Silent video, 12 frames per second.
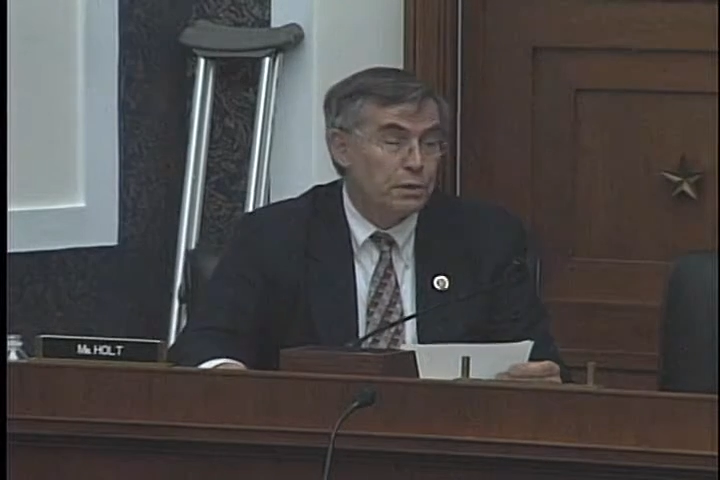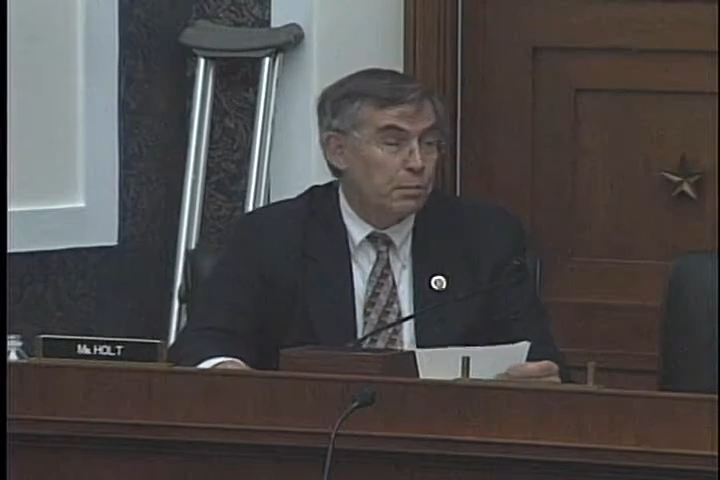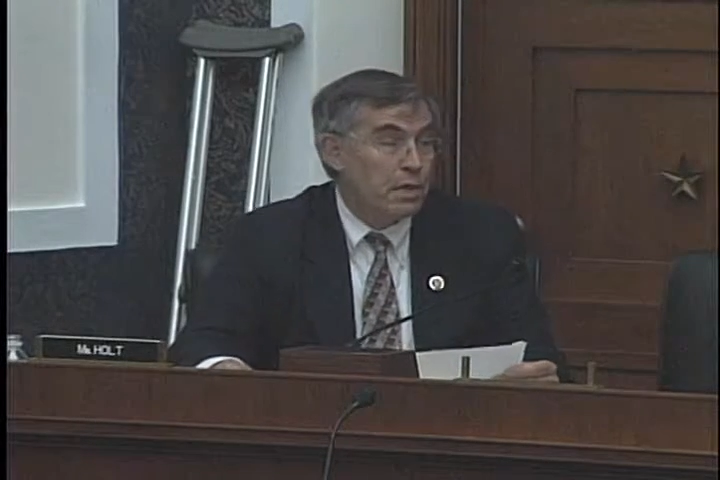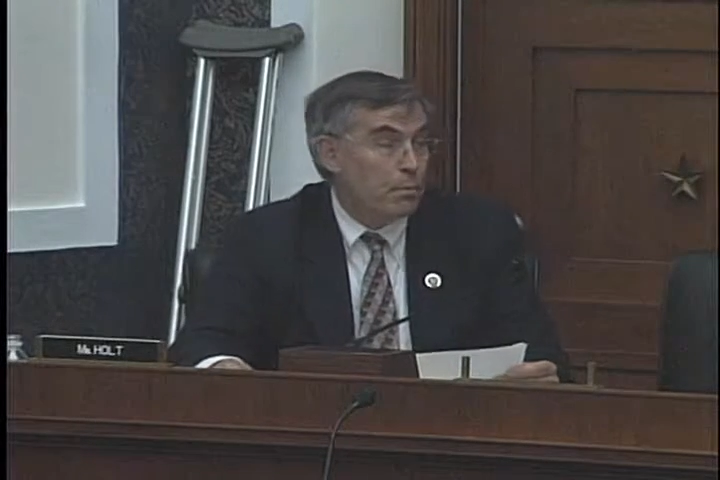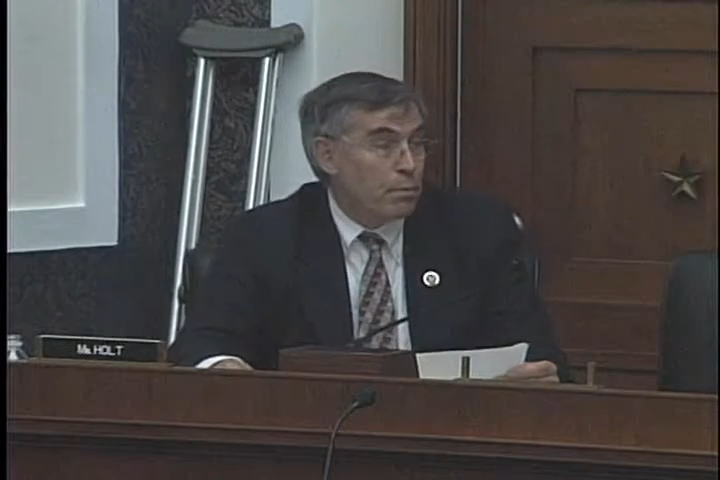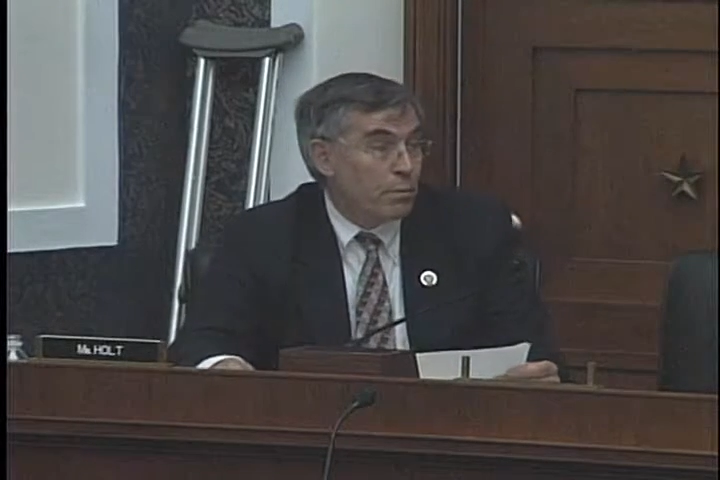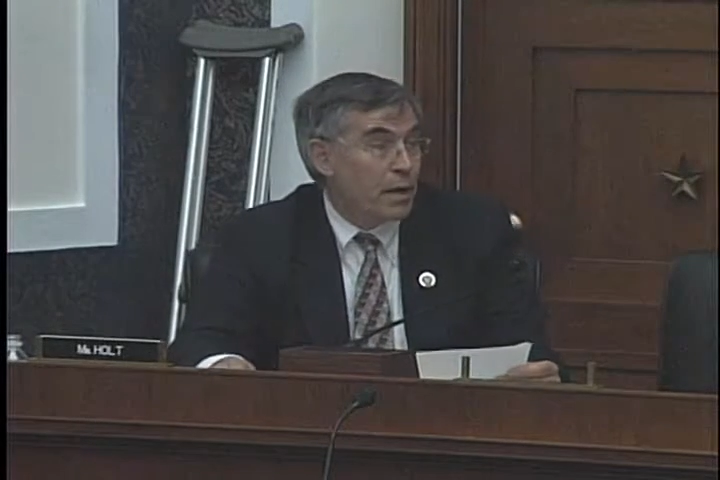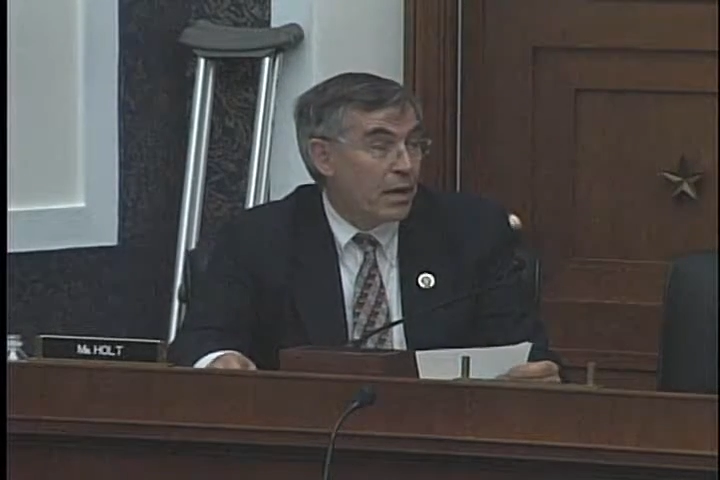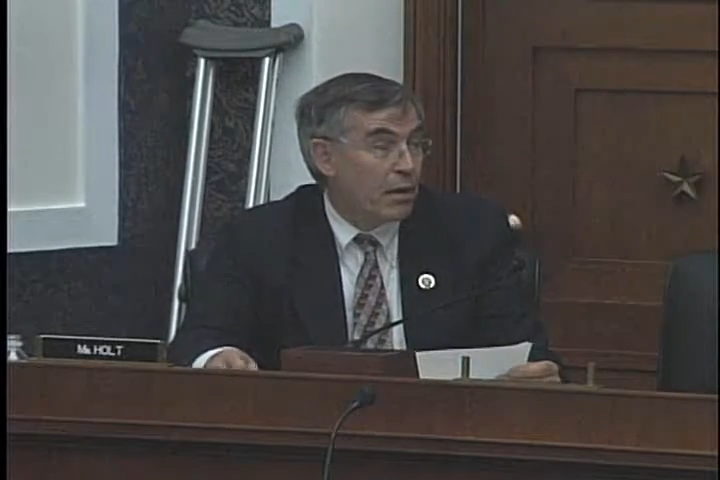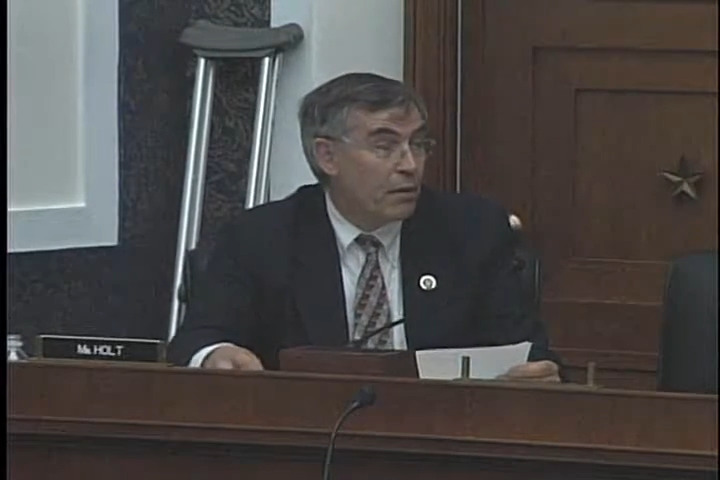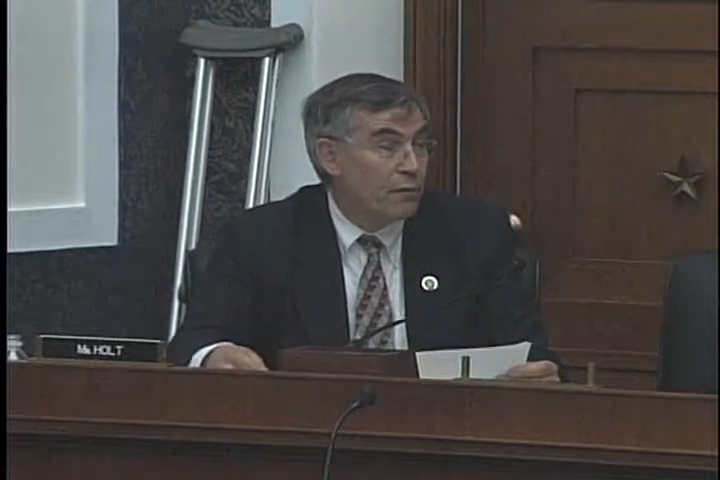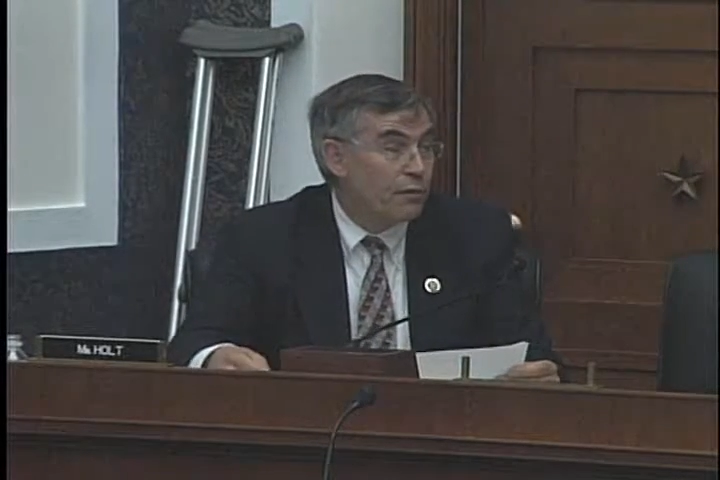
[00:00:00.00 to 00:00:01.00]
be
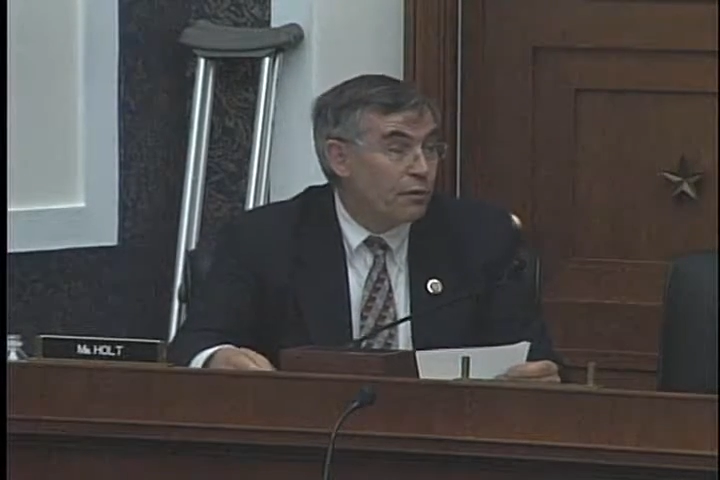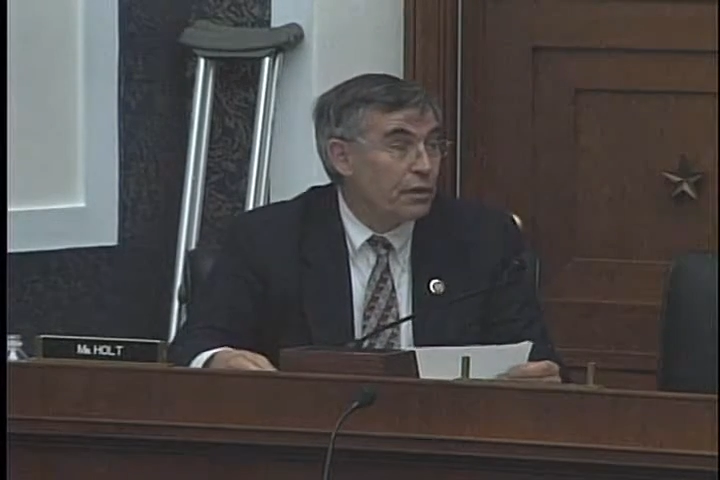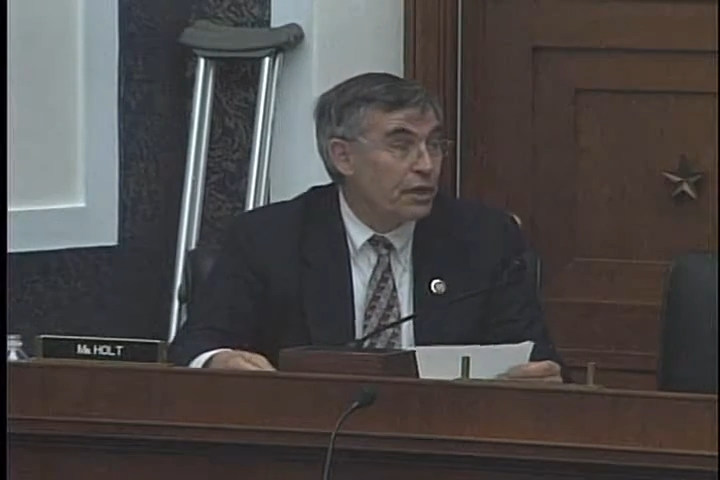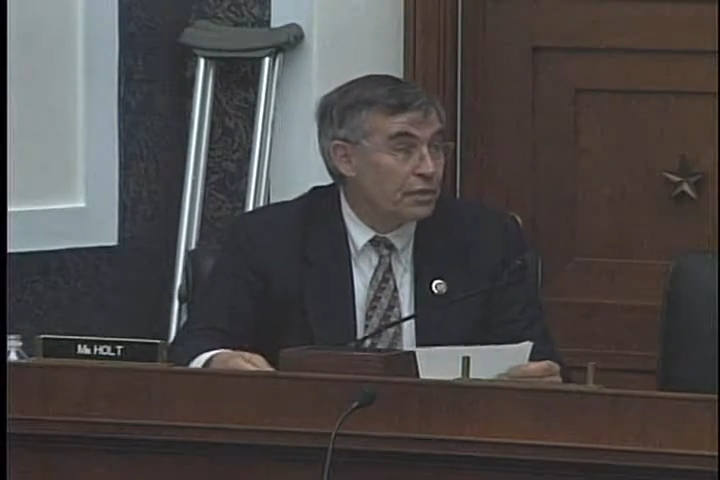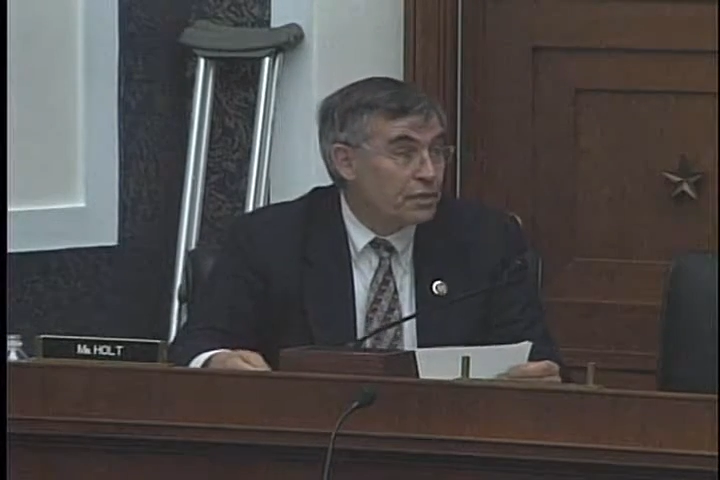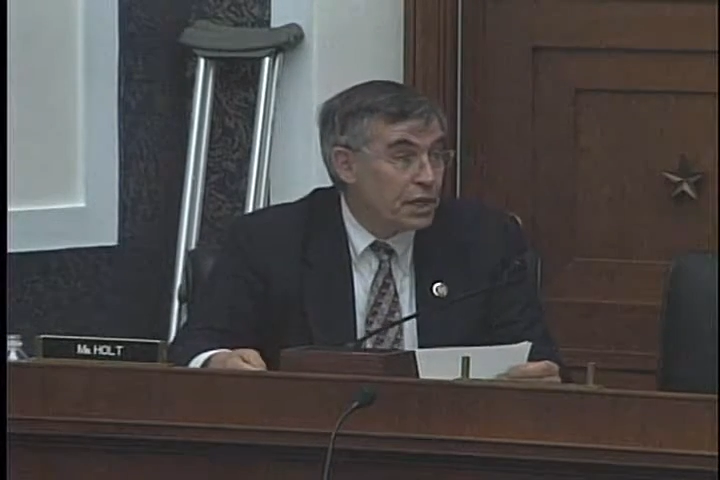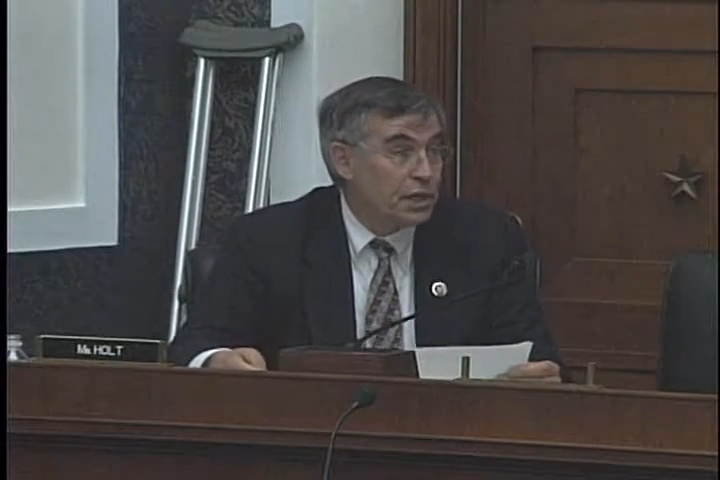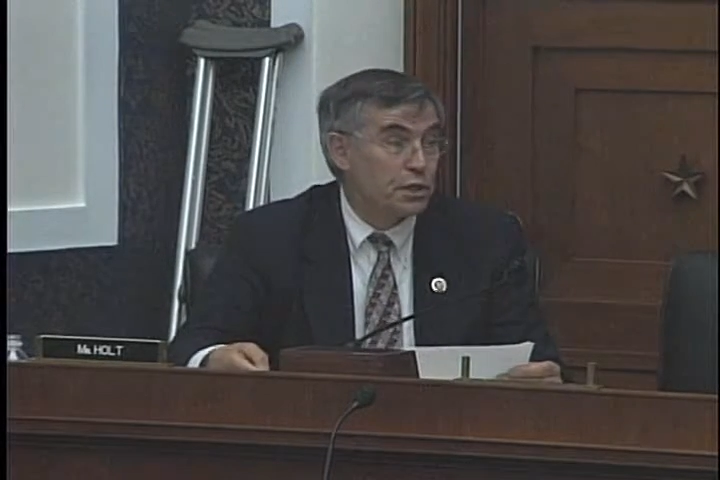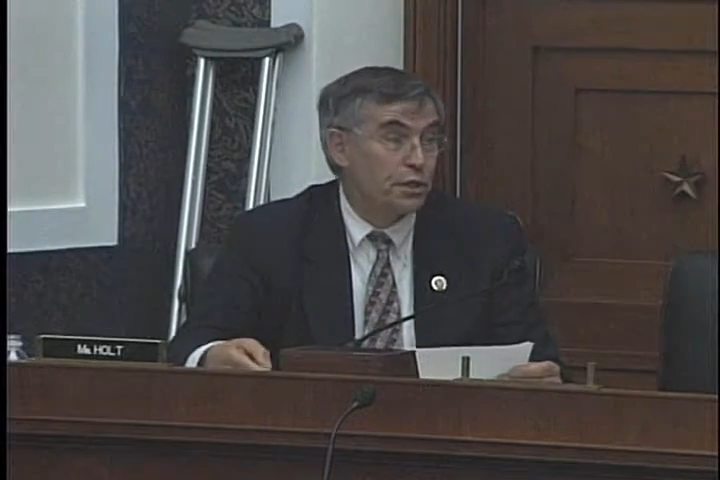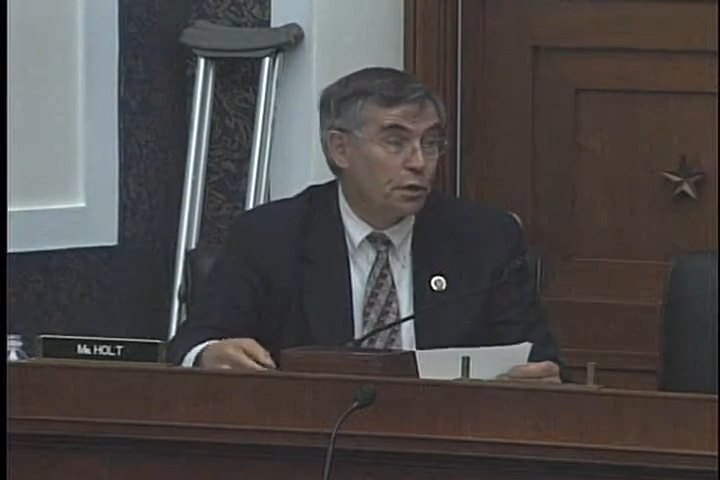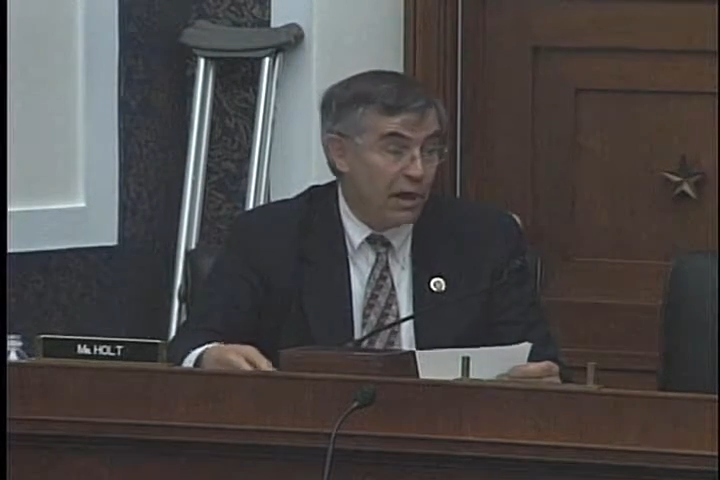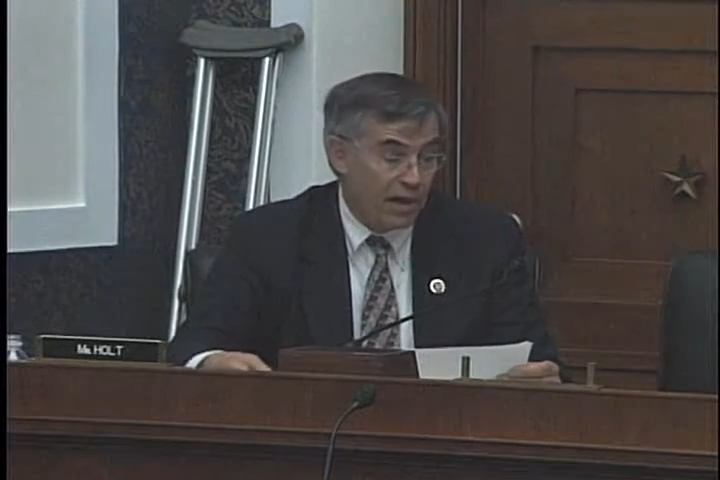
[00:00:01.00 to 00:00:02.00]
prepared for the additional